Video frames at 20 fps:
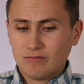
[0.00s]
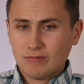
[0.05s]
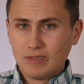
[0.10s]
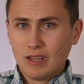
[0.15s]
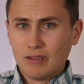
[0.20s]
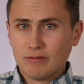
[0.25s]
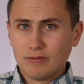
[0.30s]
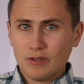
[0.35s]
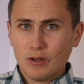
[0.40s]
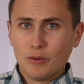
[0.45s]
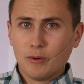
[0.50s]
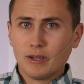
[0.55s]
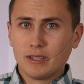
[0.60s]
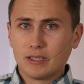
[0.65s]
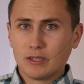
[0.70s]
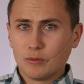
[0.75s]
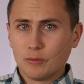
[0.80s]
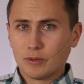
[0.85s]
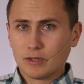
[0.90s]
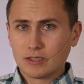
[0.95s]
have no
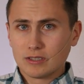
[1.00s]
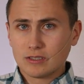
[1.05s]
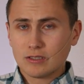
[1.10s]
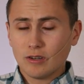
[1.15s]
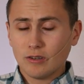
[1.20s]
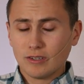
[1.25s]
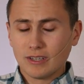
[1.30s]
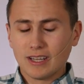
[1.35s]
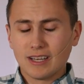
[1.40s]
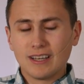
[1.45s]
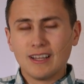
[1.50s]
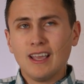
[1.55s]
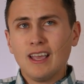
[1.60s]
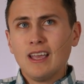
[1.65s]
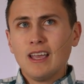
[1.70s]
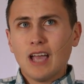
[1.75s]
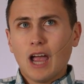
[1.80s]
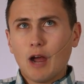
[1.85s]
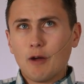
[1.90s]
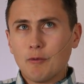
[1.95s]
idea where to start. And
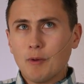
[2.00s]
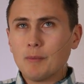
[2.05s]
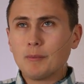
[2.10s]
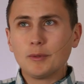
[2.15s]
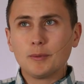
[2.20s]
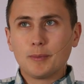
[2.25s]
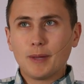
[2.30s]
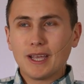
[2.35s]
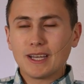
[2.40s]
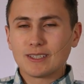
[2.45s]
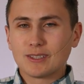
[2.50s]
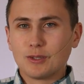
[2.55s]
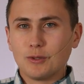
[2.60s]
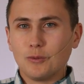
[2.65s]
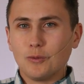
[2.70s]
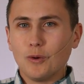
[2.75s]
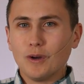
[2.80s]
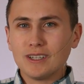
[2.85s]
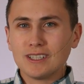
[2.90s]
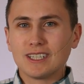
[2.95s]
I remembered back to
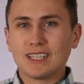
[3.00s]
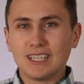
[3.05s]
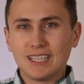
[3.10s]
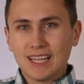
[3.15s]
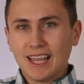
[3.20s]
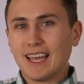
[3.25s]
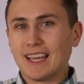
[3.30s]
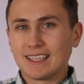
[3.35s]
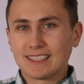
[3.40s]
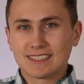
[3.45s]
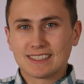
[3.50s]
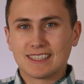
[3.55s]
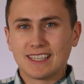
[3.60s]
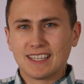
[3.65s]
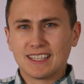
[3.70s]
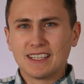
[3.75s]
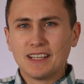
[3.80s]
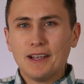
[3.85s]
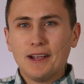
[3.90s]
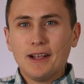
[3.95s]
one class
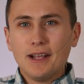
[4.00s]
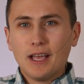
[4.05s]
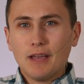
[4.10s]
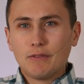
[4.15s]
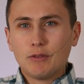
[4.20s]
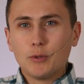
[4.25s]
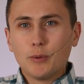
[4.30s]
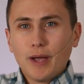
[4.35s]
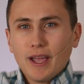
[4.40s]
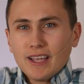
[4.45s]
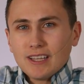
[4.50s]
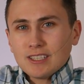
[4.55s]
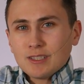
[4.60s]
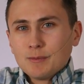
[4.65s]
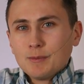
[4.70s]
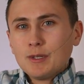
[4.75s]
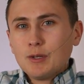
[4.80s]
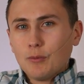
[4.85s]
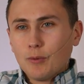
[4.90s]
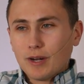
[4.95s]
that if you asked
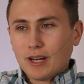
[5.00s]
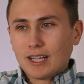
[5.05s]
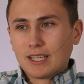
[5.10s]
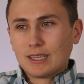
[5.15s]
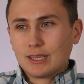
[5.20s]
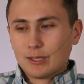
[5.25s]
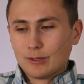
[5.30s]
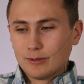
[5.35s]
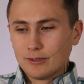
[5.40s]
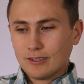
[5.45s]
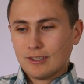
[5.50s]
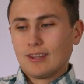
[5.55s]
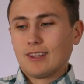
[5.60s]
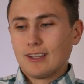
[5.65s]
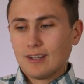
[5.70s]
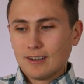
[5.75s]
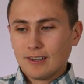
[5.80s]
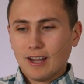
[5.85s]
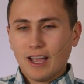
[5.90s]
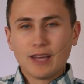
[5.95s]
me what I learned
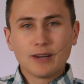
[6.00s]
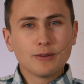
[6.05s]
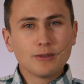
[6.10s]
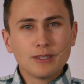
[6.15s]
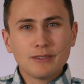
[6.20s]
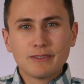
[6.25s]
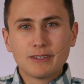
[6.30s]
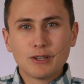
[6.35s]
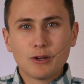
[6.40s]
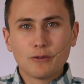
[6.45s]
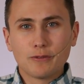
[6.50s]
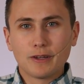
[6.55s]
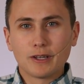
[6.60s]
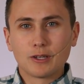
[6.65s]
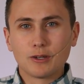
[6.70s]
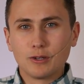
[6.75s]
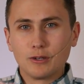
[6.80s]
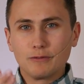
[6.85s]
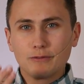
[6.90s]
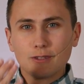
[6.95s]
there, I don't even know if I
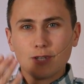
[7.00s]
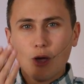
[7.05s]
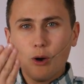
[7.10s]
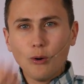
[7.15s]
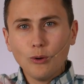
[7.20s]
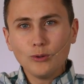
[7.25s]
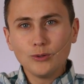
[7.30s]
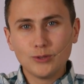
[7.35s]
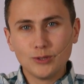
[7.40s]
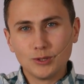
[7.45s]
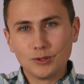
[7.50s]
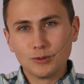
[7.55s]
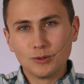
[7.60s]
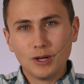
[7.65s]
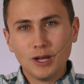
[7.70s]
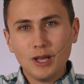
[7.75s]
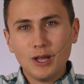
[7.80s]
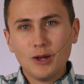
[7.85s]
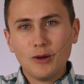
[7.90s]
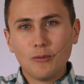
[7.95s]
could have told you
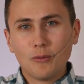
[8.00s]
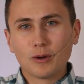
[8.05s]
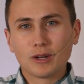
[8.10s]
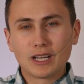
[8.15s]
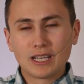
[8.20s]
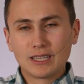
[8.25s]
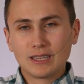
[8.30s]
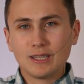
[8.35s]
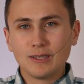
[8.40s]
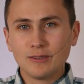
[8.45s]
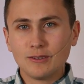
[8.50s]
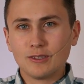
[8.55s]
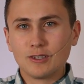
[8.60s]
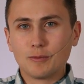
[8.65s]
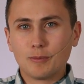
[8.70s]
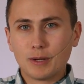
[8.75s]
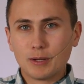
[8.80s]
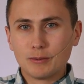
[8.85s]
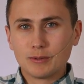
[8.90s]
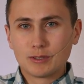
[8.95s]
what I learned,
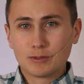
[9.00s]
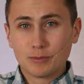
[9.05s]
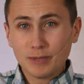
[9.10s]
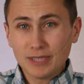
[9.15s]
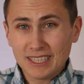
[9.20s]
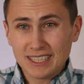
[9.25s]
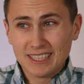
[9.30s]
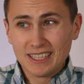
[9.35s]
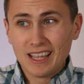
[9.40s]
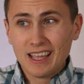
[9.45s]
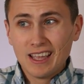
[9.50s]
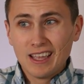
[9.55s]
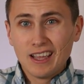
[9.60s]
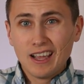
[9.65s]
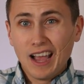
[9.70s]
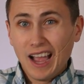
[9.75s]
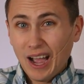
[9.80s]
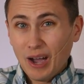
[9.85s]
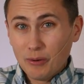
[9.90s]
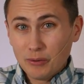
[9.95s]
but it was really
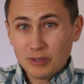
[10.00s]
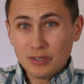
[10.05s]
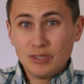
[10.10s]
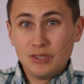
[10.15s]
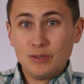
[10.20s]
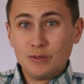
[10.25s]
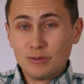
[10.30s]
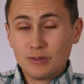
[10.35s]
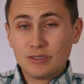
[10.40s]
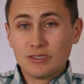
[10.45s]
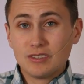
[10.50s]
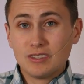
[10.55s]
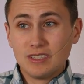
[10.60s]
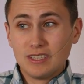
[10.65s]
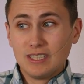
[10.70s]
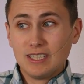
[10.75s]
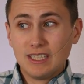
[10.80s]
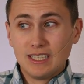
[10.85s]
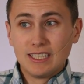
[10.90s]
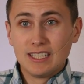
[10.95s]
how to use
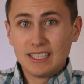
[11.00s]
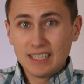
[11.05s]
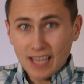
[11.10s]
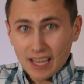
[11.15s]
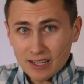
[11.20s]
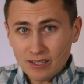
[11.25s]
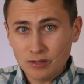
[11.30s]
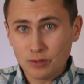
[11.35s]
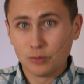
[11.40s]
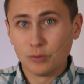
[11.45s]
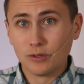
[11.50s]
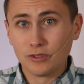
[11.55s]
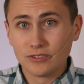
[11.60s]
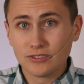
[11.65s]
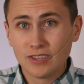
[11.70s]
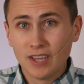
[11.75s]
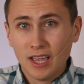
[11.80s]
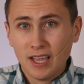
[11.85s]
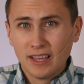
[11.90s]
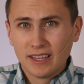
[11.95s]
EDA tools.
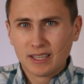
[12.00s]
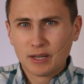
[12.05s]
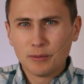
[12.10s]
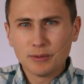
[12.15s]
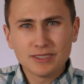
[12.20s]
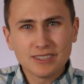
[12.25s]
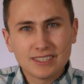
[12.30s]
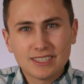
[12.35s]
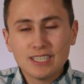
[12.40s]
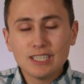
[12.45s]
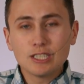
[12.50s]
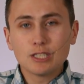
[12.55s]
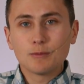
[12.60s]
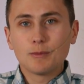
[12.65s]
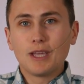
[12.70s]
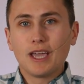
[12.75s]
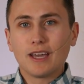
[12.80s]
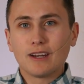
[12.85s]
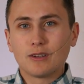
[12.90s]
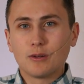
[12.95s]
It wasn't teaching
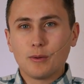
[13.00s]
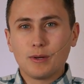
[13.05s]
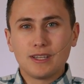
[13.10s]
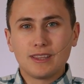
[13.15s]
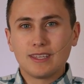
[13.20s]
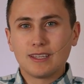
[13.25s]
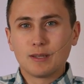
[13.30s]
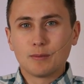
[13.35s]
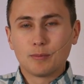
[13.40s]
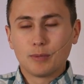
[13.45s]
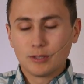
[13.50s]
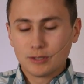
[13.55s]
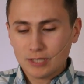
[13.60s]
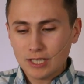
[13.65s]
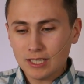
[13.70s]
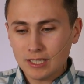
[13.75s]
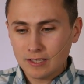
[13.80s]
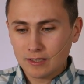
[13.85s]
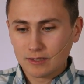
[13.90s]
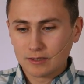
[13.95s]
me how to do anything in
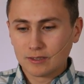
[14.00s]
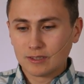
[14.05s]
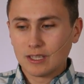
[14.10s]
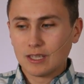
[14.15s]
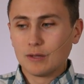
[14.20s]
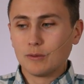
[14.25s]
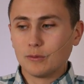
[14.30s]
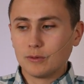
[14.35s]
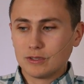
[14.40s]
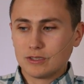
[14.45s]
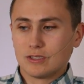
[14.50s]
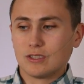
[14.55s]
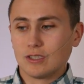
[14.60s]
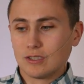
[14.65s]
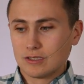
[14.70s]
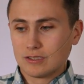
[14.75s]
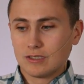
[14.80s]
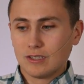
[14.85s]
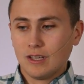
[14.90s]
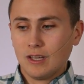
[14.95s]
particular, it was
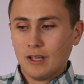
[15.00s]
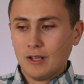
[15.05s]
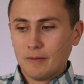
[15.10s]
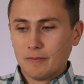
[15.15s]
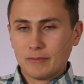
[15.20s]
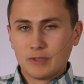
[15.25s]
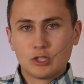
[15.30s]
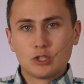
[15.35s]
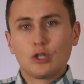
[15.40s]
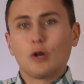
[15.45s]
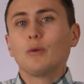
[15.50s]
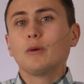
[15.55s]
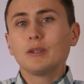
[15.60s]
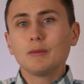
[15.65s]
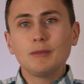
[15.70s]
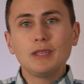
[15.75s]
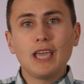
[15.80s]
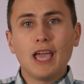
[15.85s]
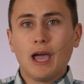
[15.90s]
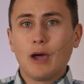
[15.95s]
just showing
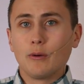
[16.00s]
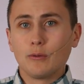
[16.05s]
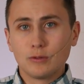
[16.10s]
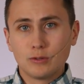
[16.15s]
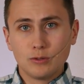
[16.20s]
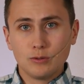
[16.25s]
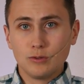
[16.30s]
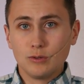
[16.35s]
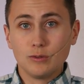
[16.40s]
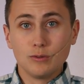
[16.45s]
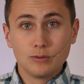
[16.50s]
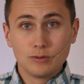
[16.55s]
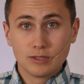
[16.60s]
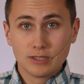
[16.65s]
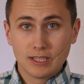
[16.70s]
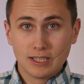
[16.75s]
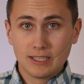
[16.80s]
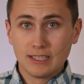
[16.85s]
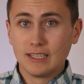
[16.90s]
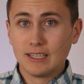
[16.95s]
me how to use
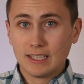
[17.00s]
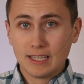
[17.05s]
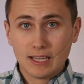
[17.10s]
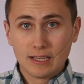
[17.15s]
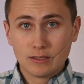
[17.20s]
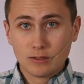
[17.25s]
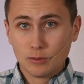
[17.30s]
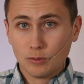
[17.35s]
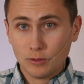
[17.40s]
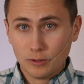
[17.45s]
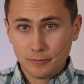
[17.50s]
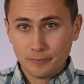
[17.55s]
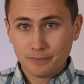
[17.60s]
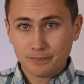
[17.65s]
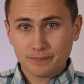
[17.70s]
an EDA tool.